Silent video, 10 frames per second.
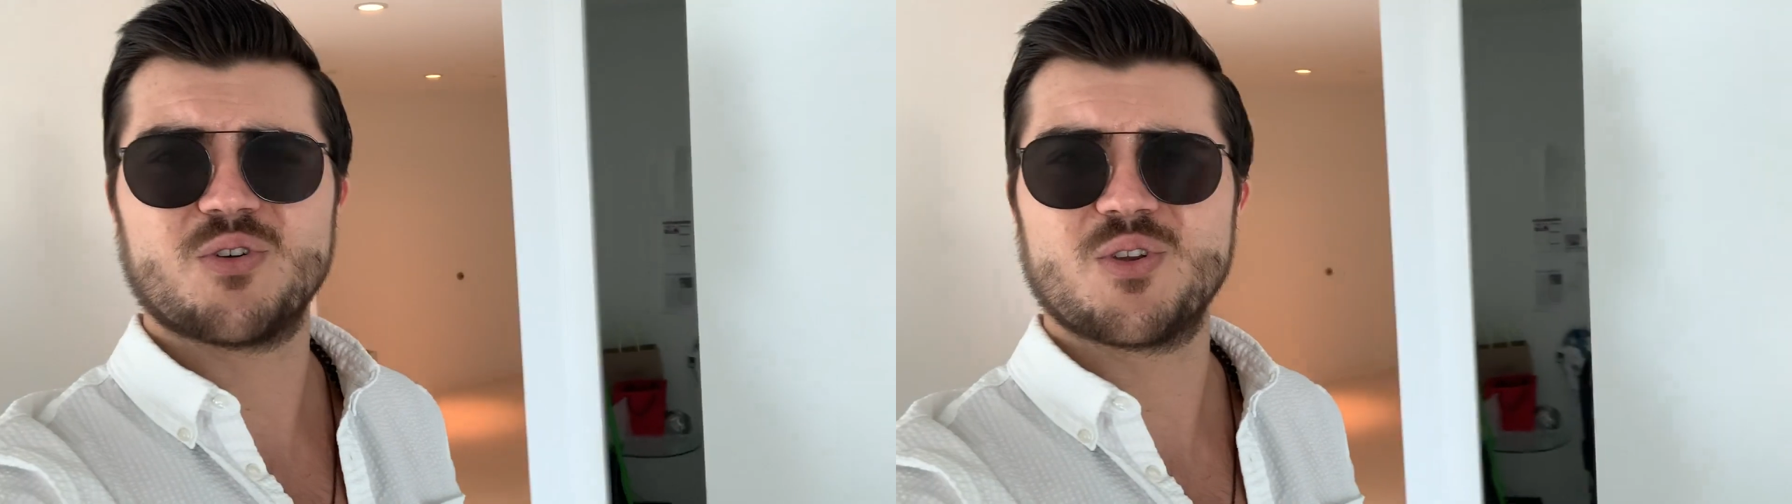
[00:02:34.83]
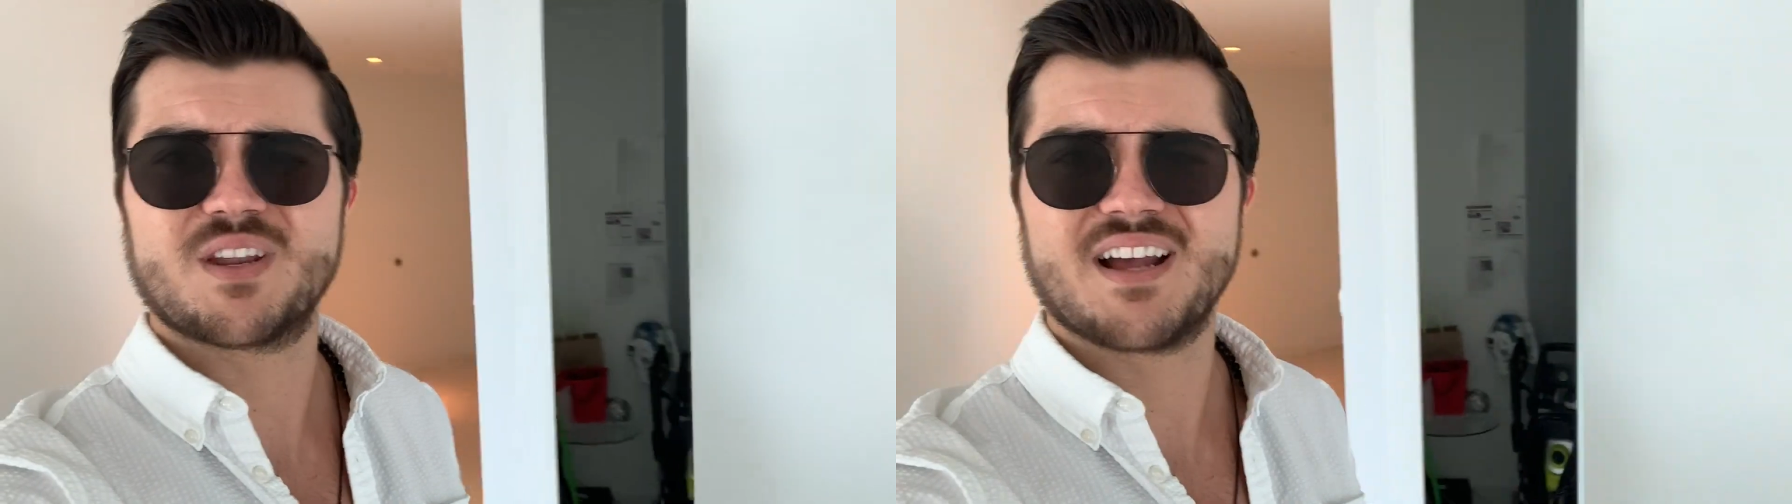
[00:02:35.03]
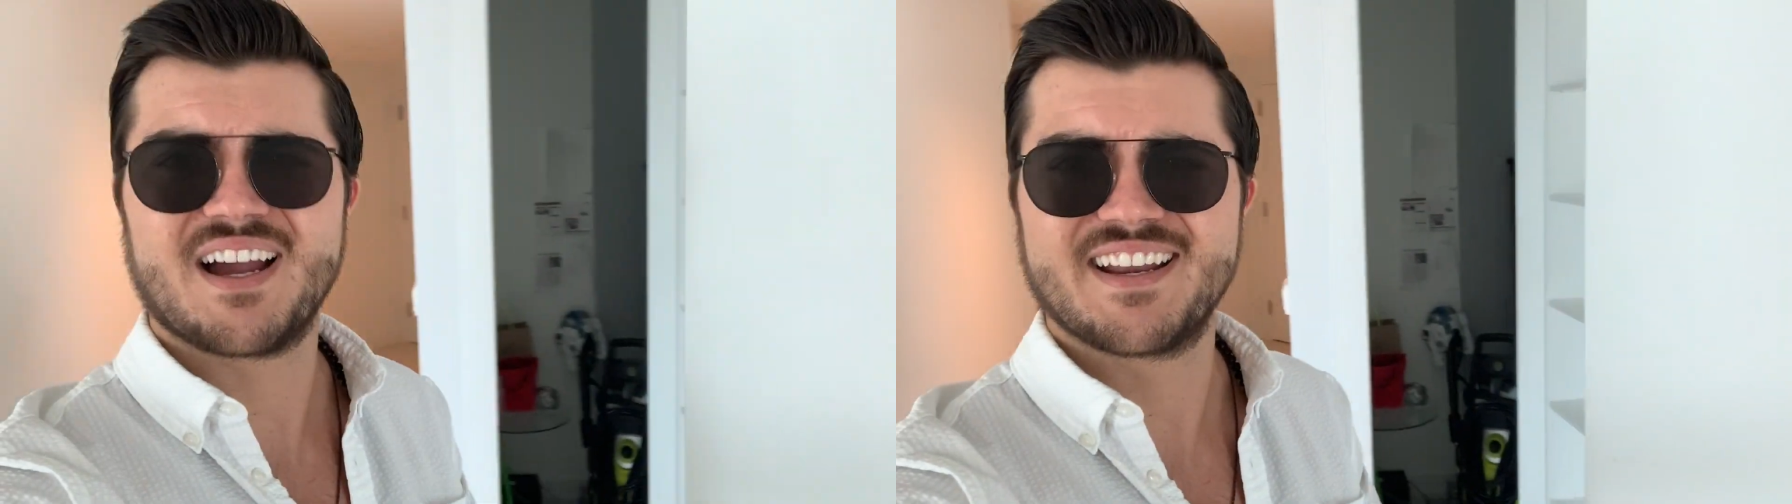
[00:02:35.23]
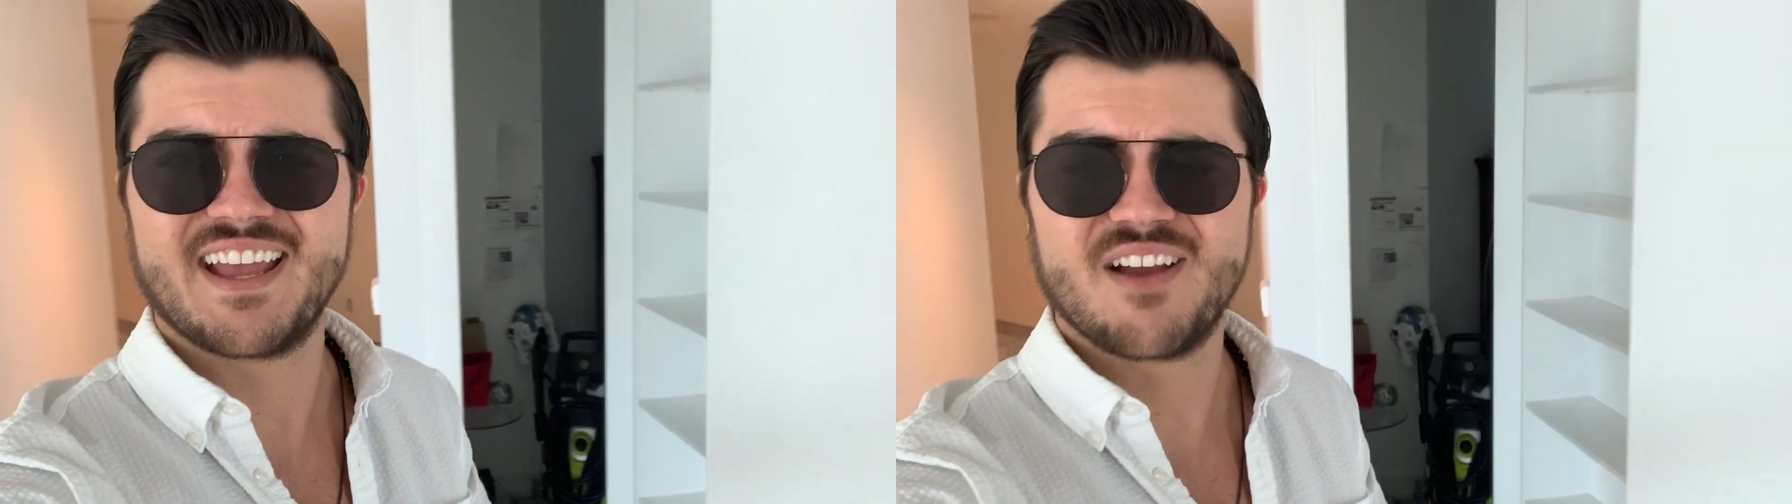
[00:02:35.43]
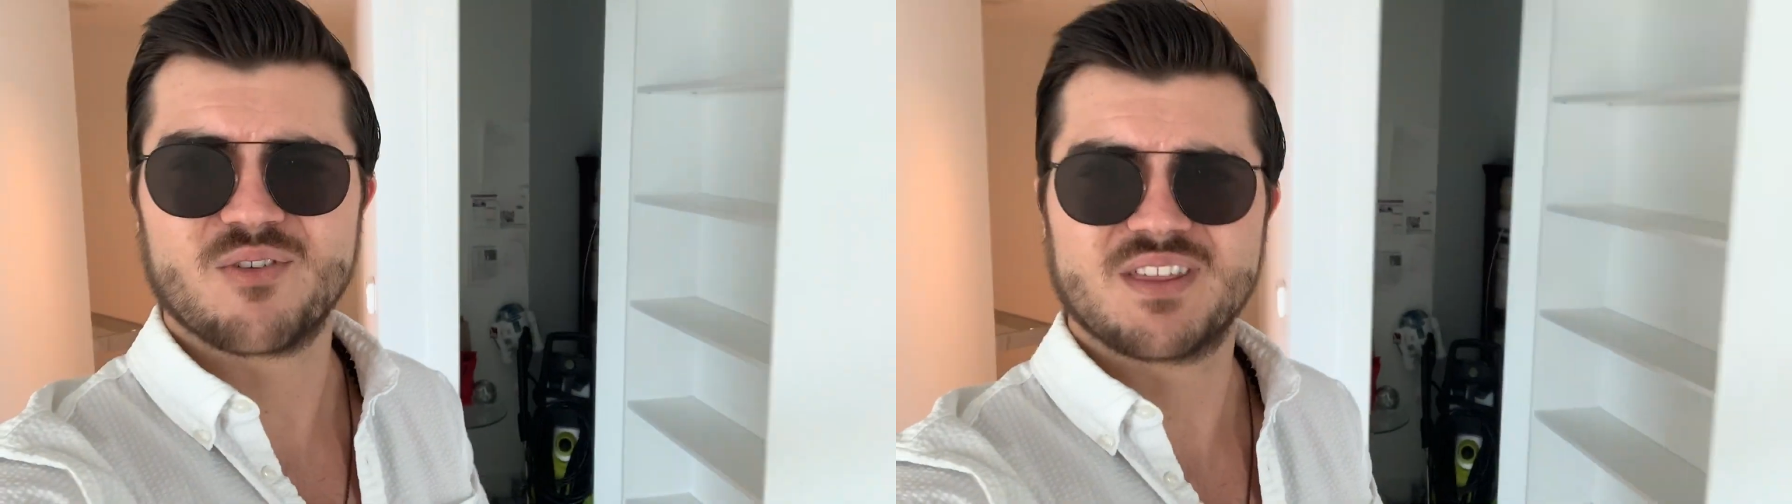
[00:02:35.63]
You can hide
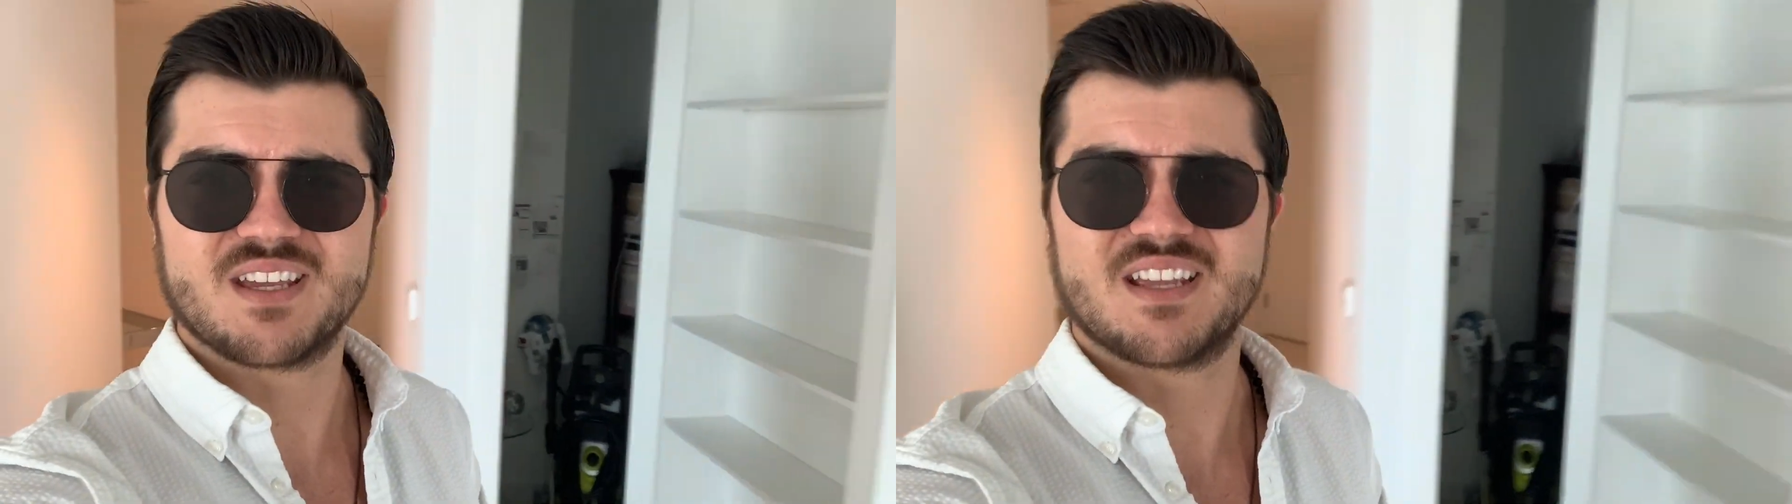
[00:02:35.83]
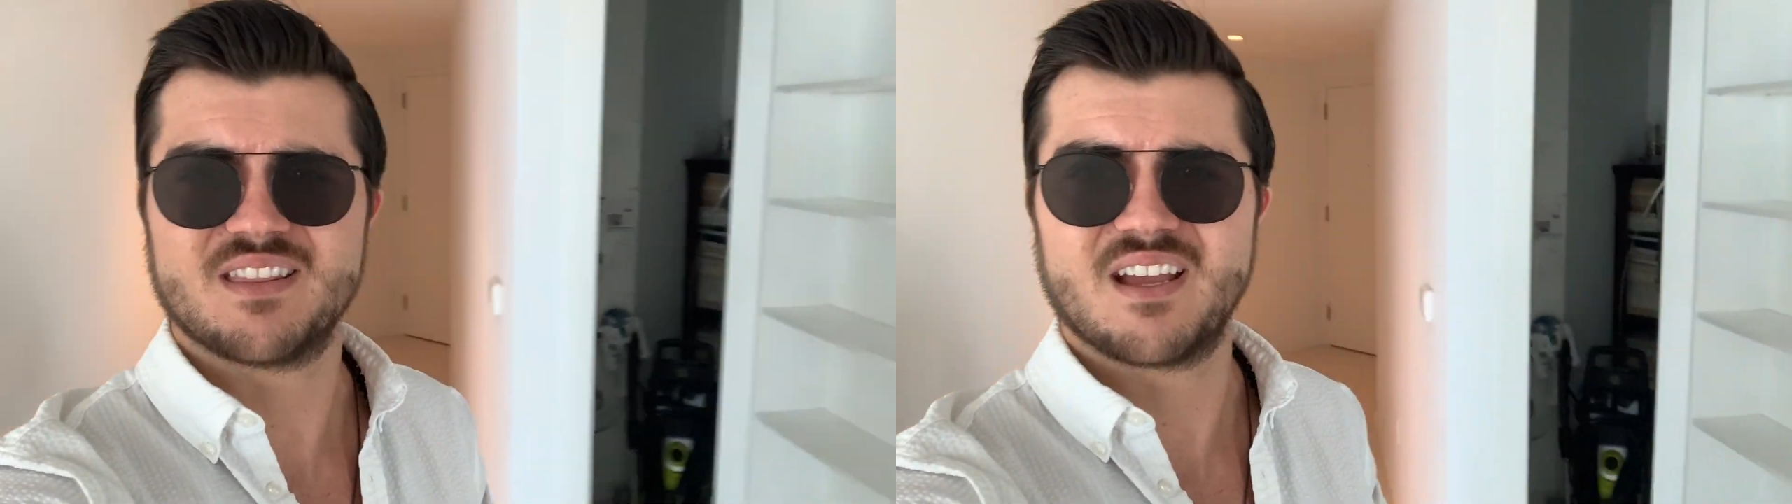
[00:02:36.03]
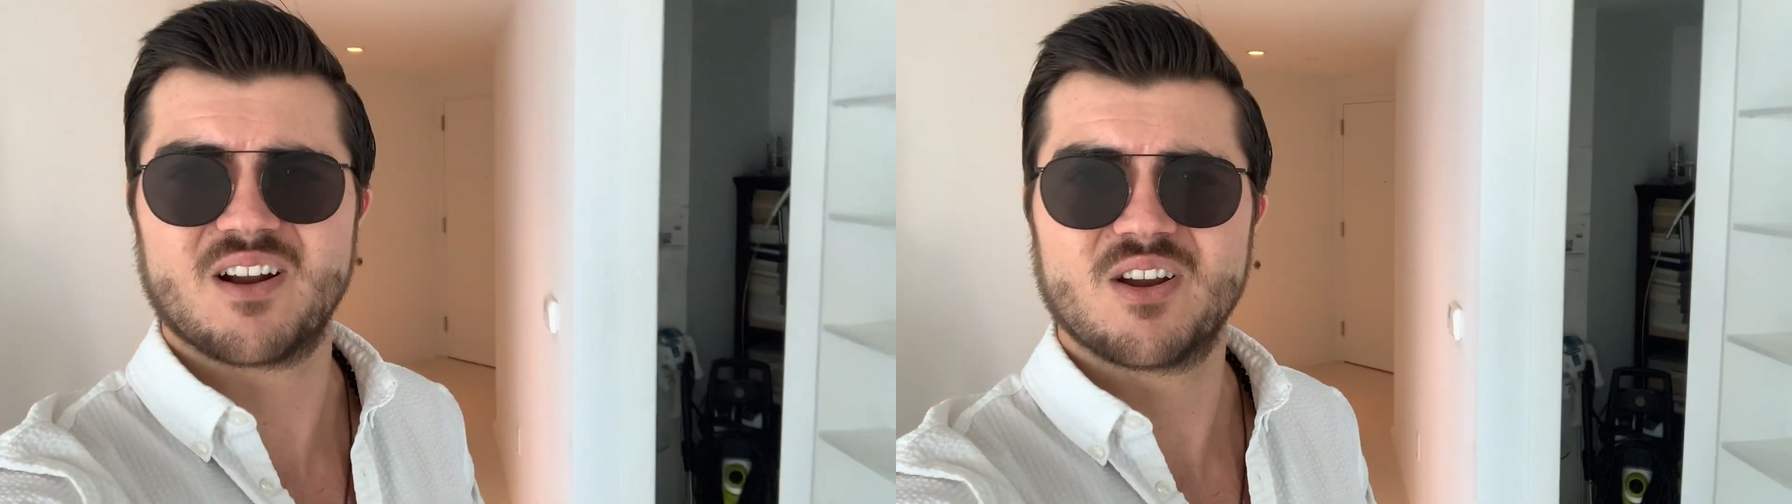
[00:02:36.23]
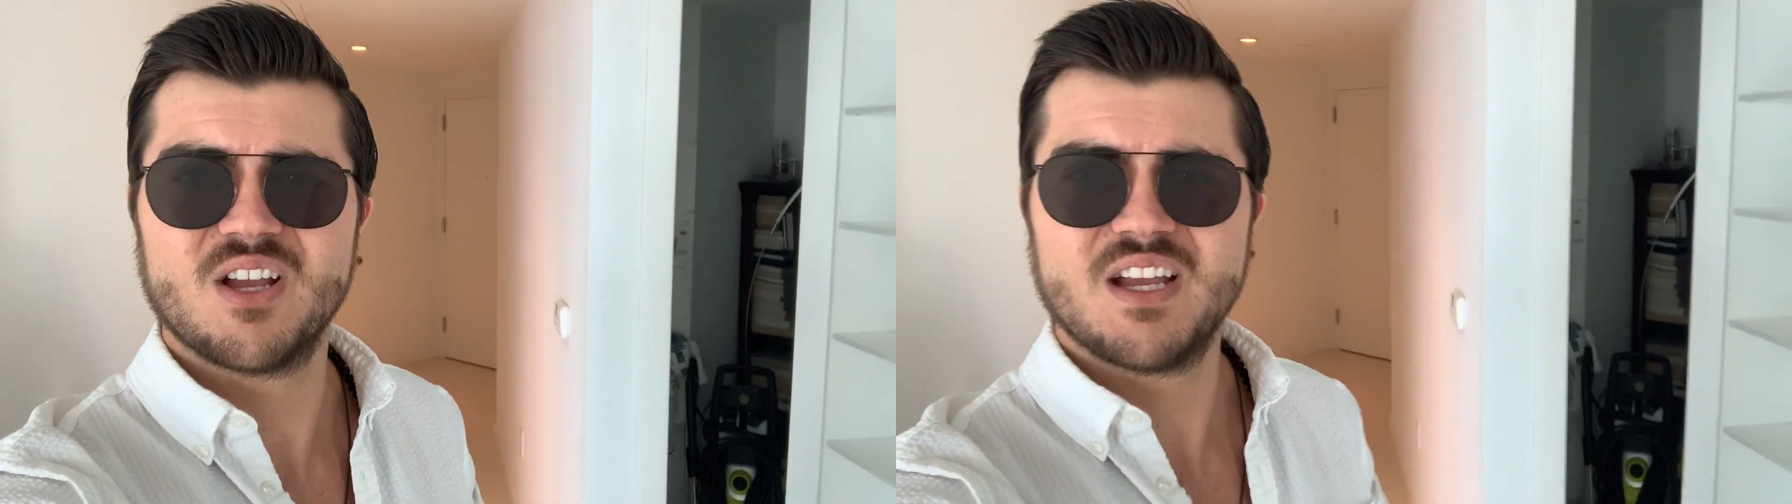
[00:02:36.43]
everything in there.